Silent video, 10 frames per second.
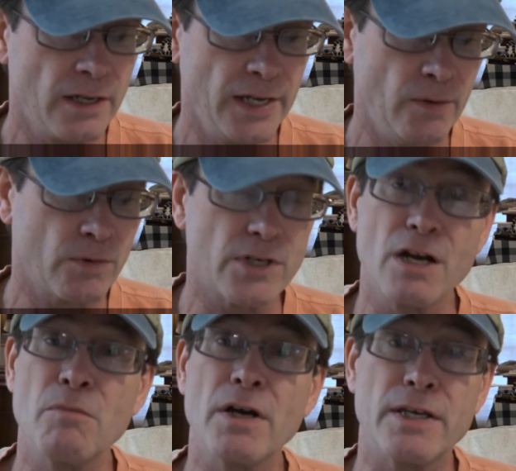And we're
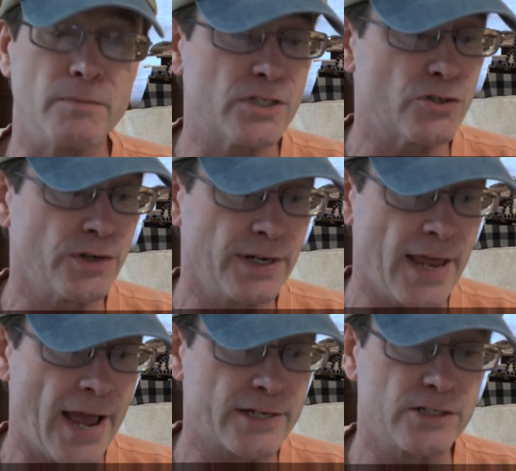talking about chemistry in
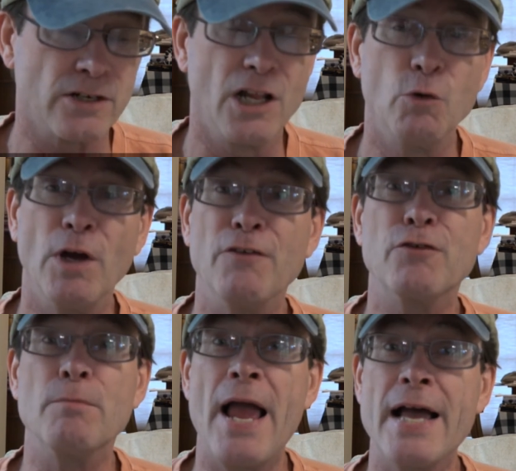action, all the way
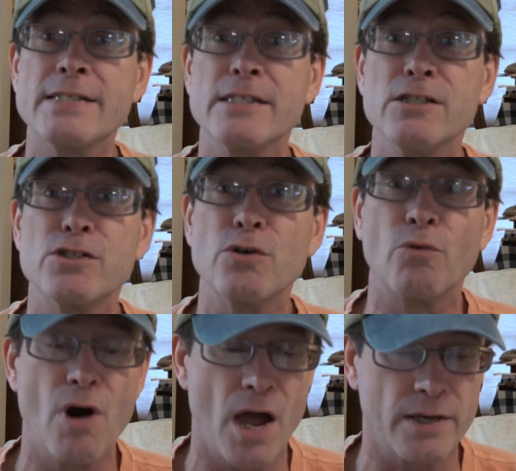from acids to
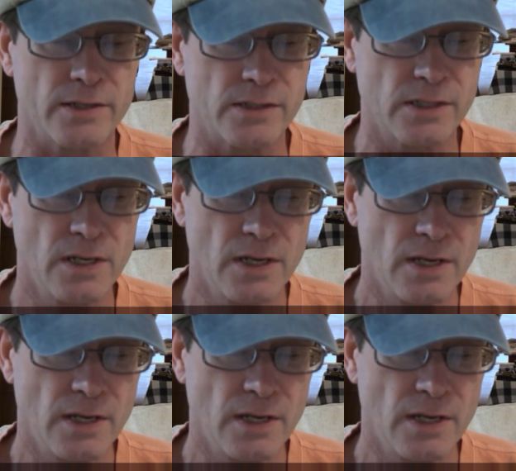rockets,